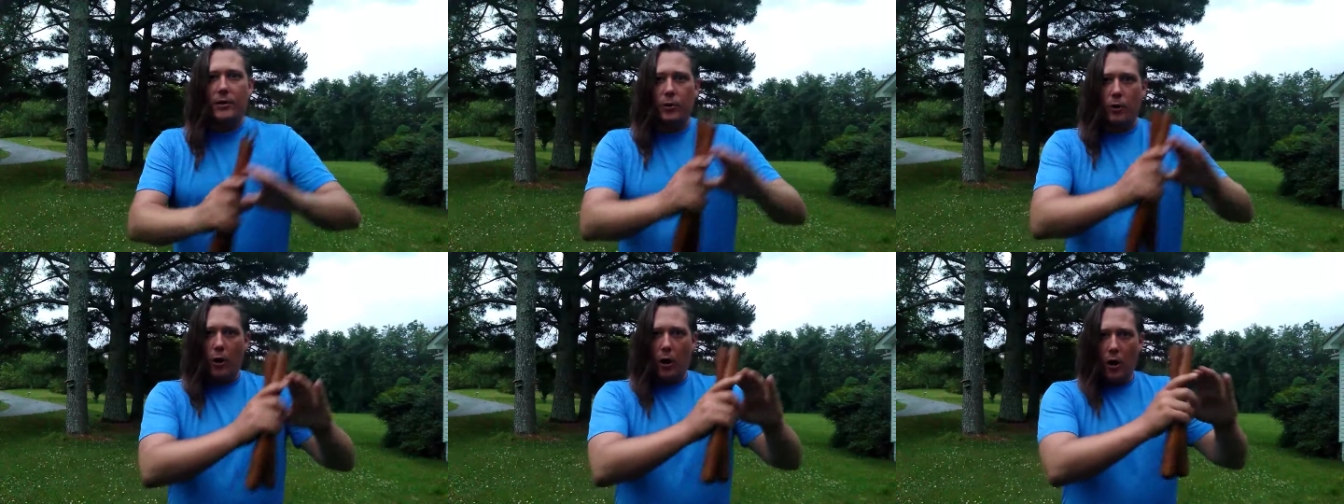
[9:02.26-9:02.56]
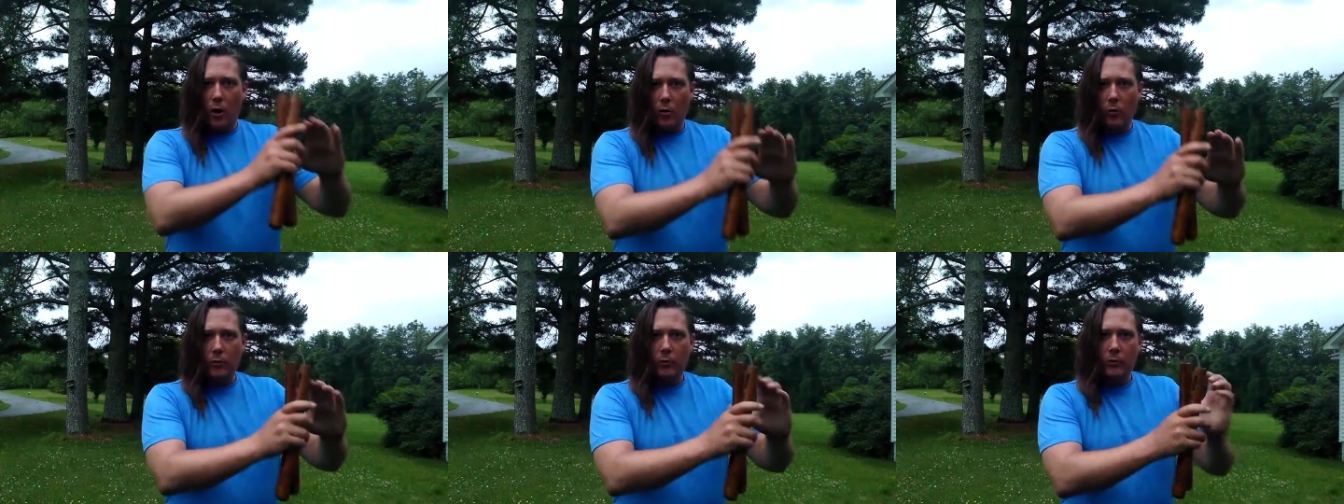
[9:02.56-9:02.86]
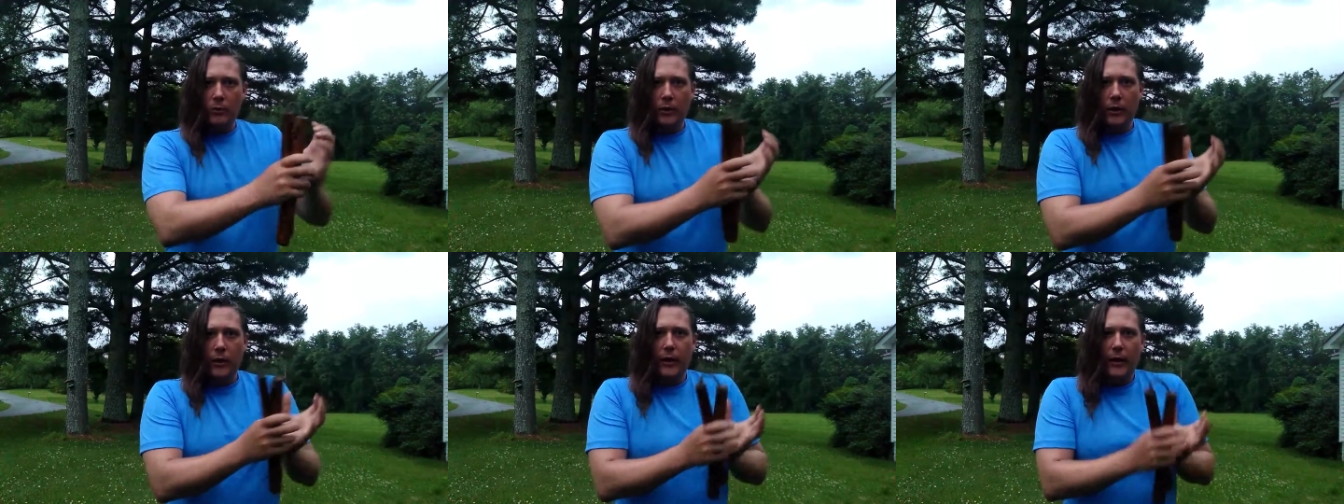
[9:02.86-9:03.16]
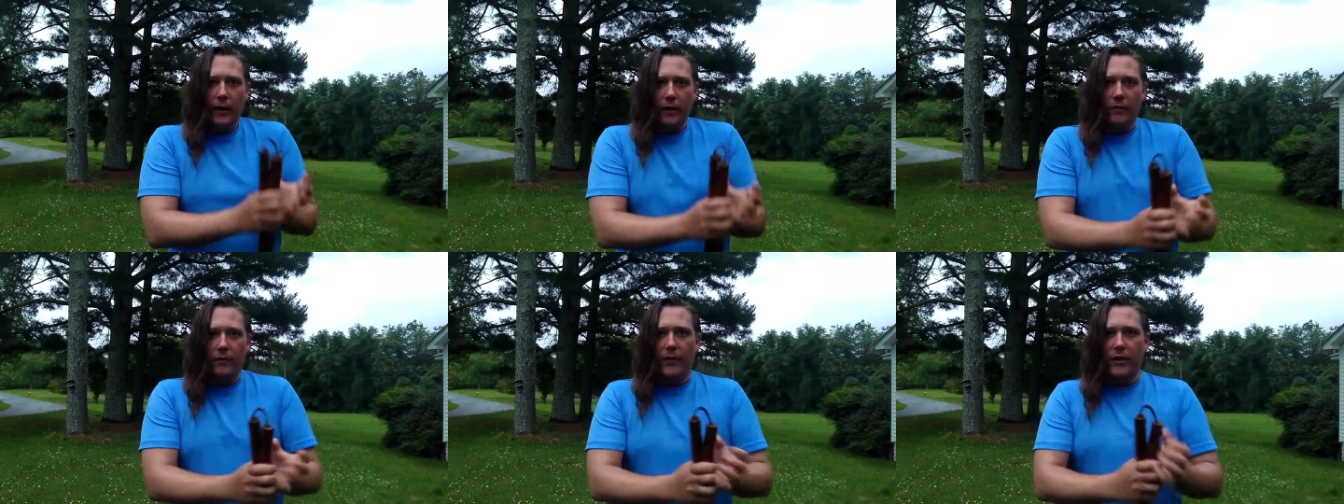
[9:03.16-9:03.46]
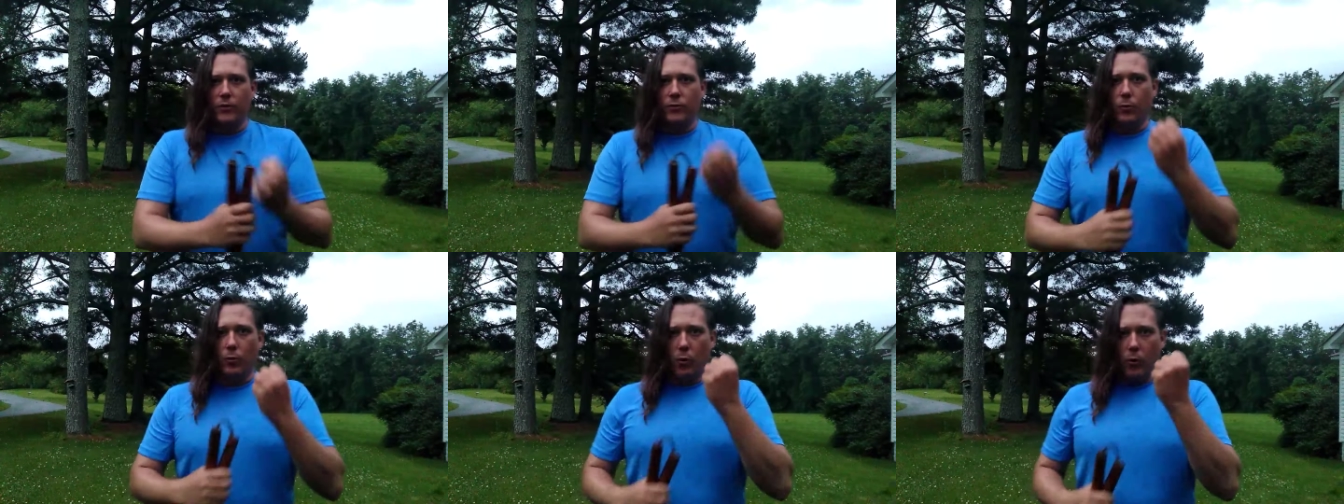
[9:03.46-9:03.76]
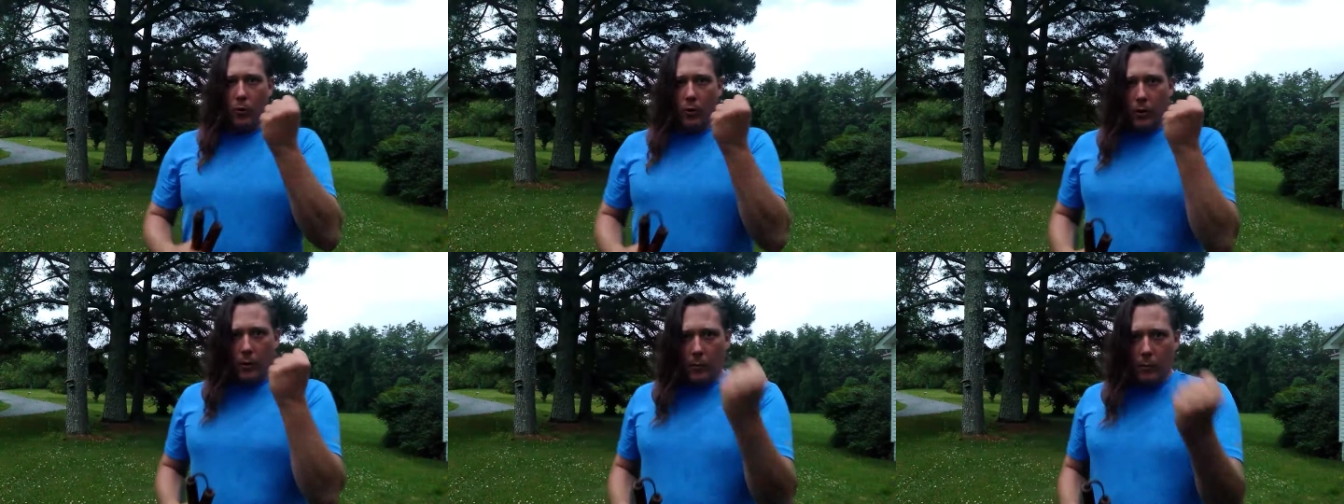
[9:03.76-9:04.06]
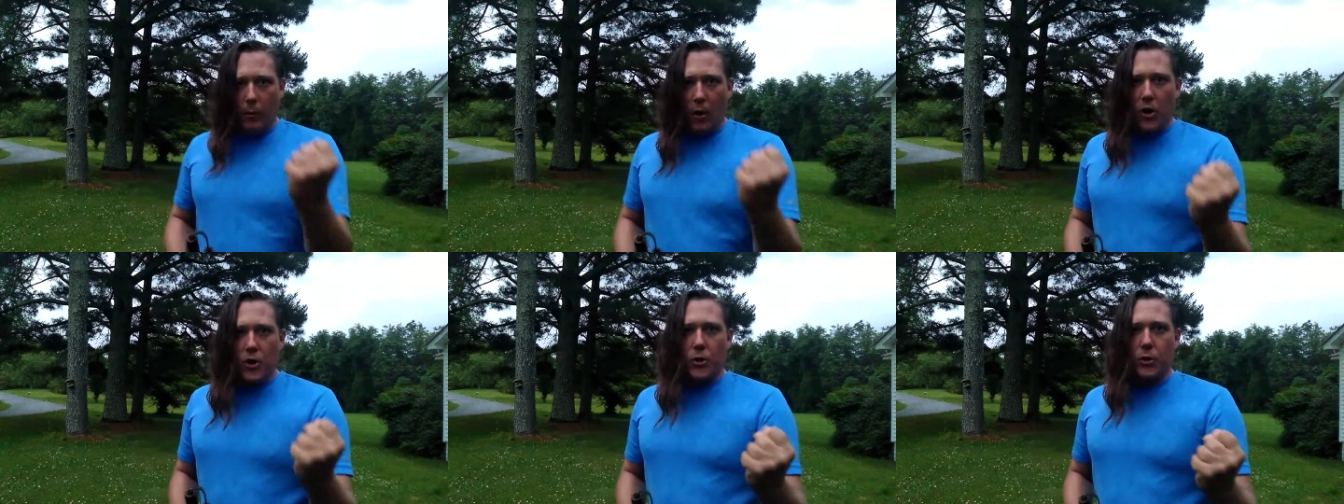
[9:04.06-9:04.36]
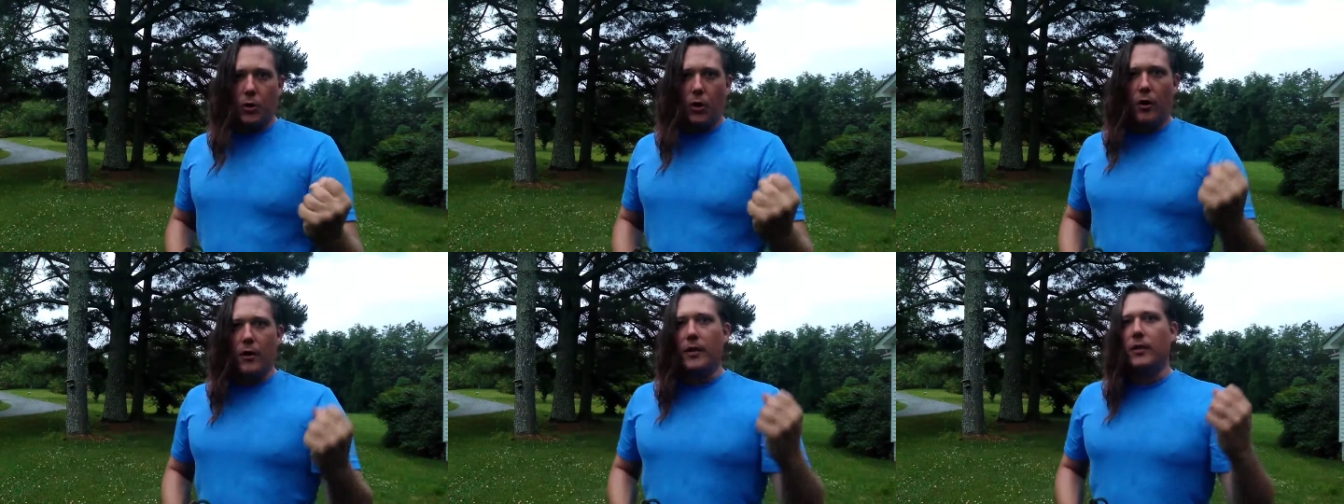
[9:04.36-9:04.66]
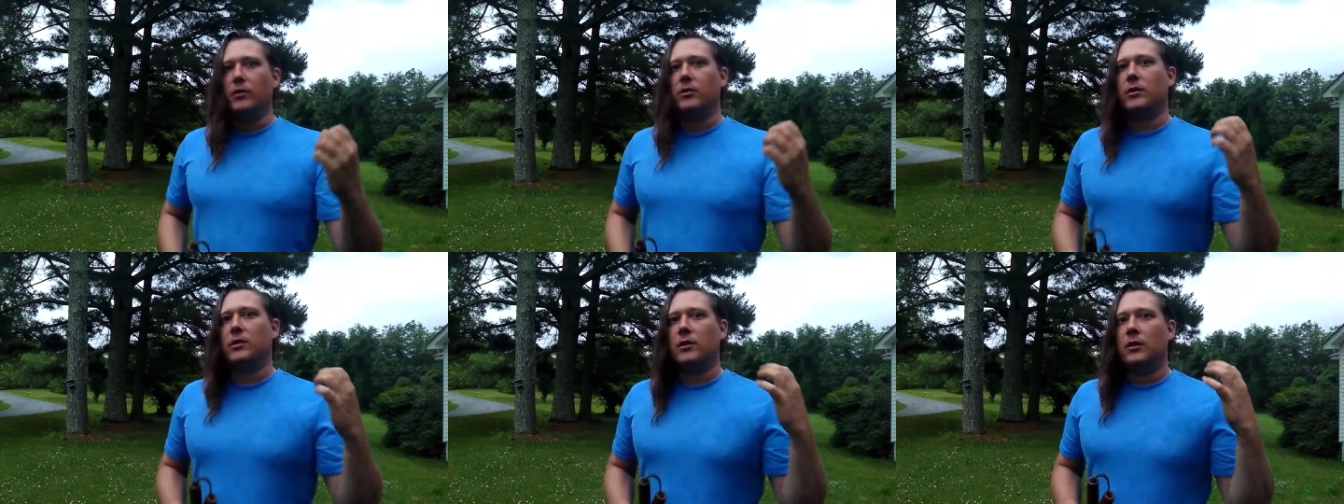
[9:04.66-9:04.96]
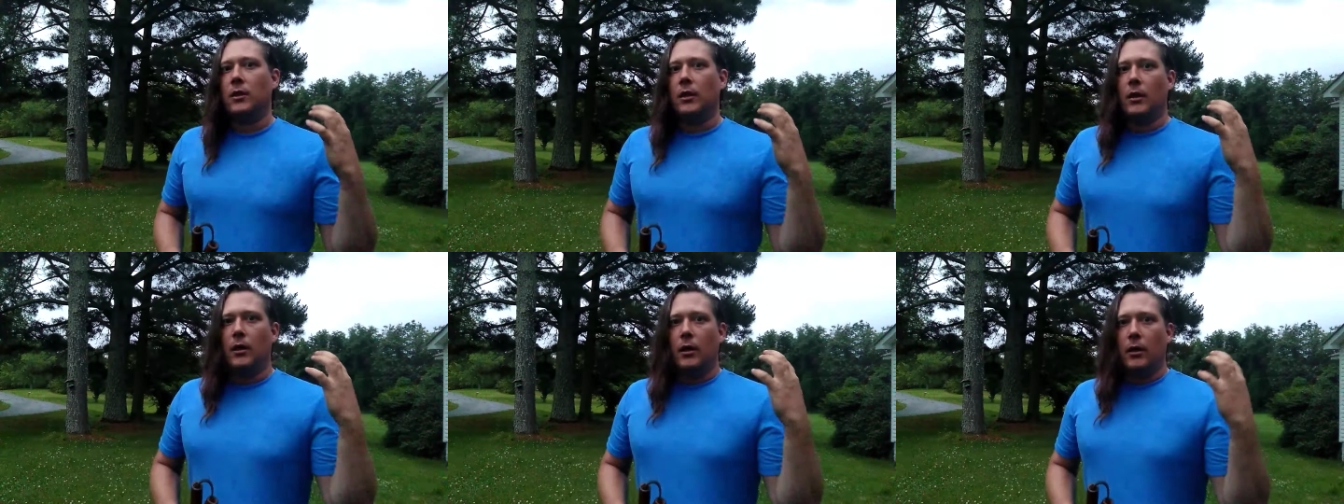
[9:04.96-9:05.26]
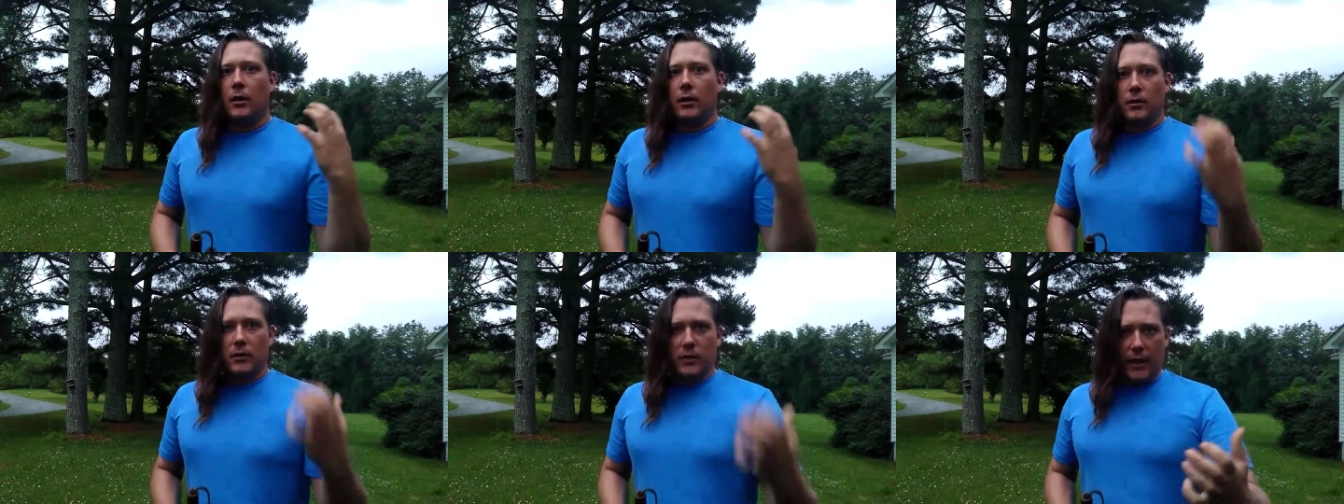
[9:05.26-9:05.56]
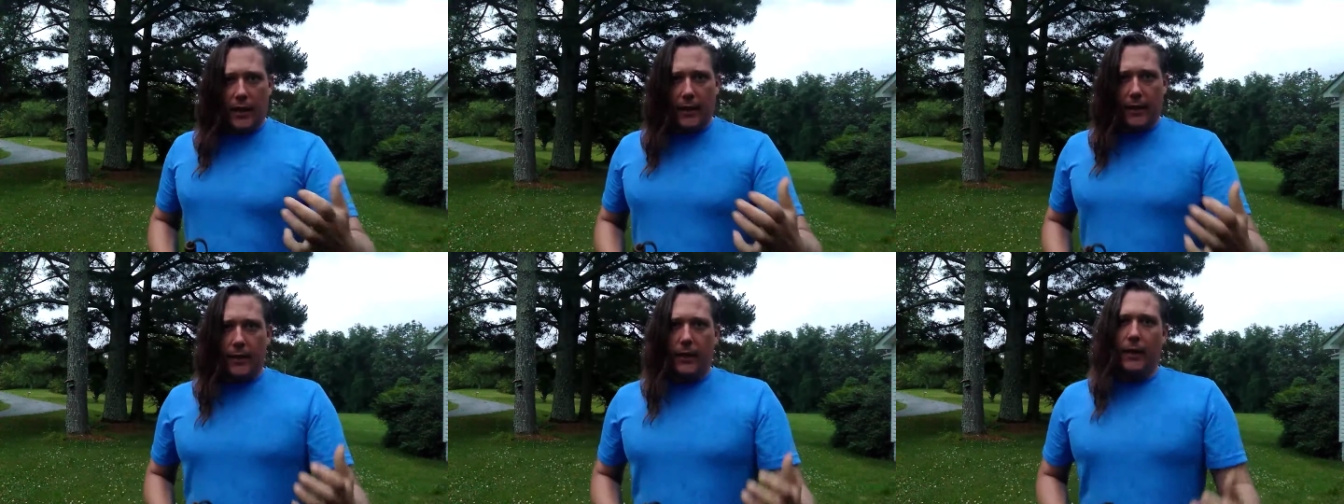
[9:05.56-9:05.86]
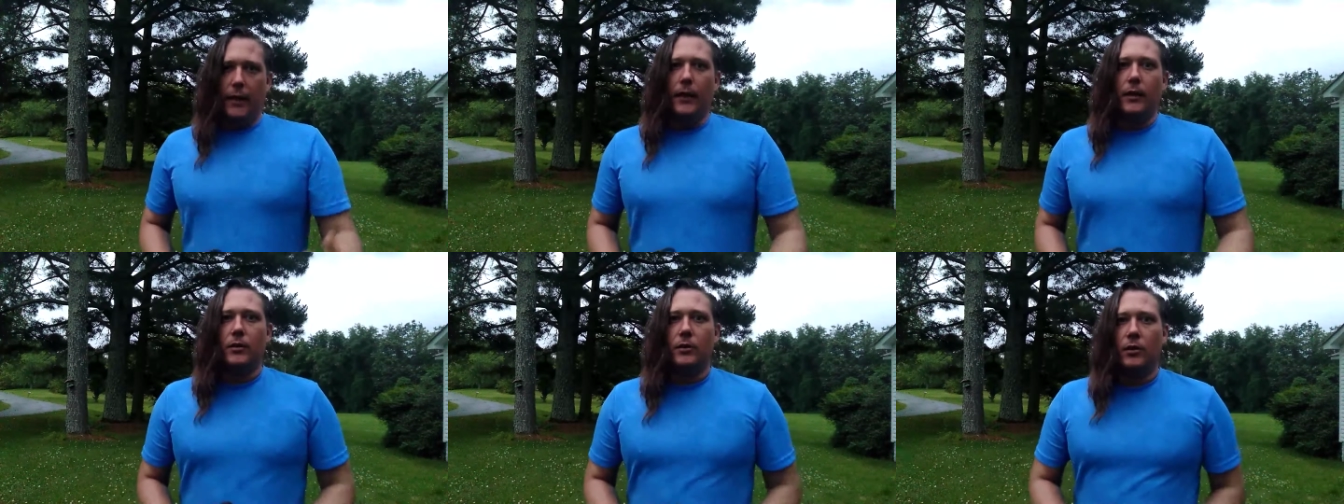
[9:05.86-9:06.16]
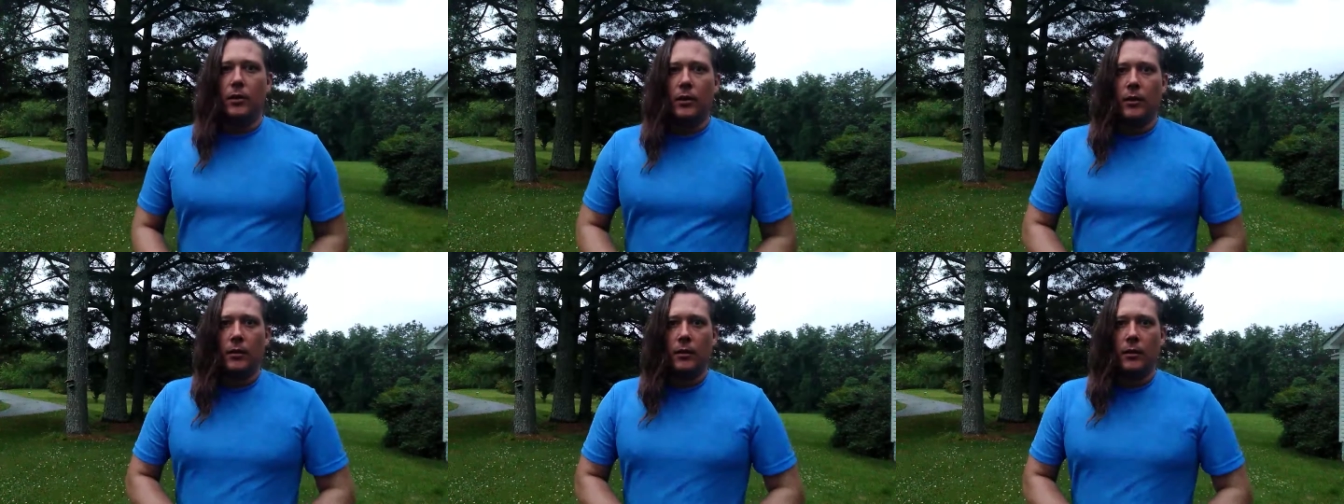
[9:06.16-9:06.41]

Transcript: your own individual martial artist techniques,